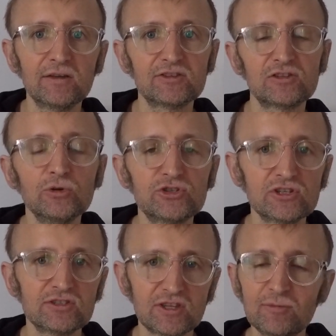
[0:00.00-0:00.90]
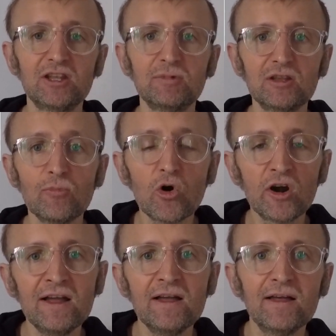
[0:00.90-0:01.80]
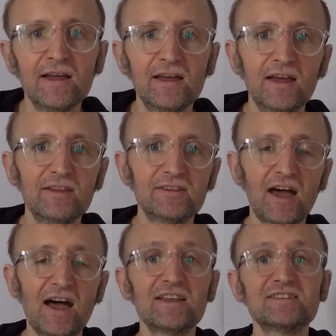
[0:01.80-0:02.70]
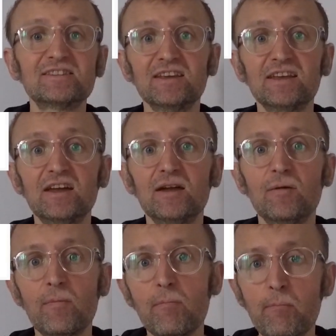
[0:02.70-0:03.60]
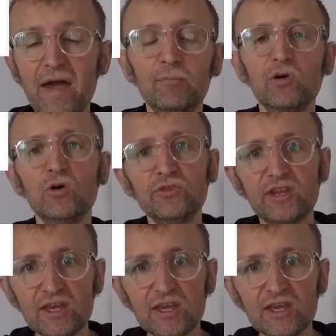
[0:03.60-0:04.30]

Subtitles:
solutions, and many more. And as a backbone, they